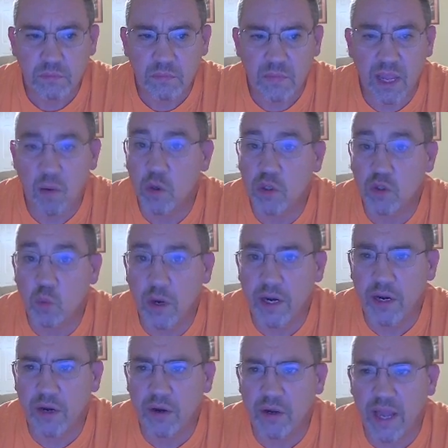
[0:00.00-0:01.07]
it was
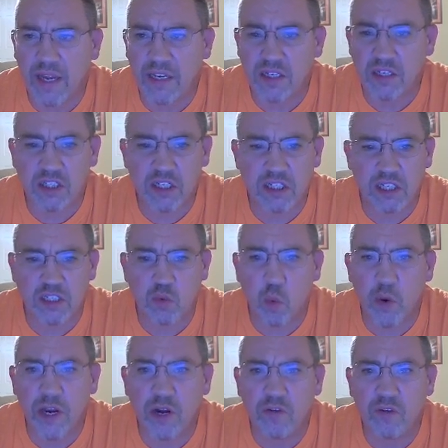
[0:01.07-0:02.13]
weird. It had this, just this
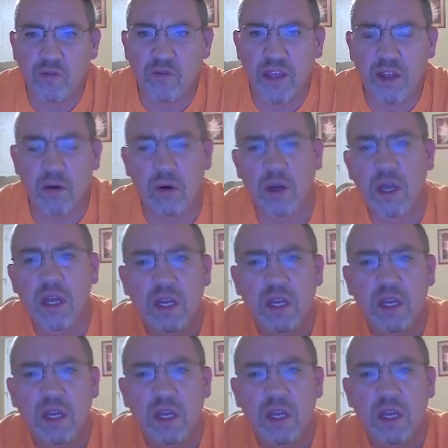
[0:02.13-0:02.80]
weird feel.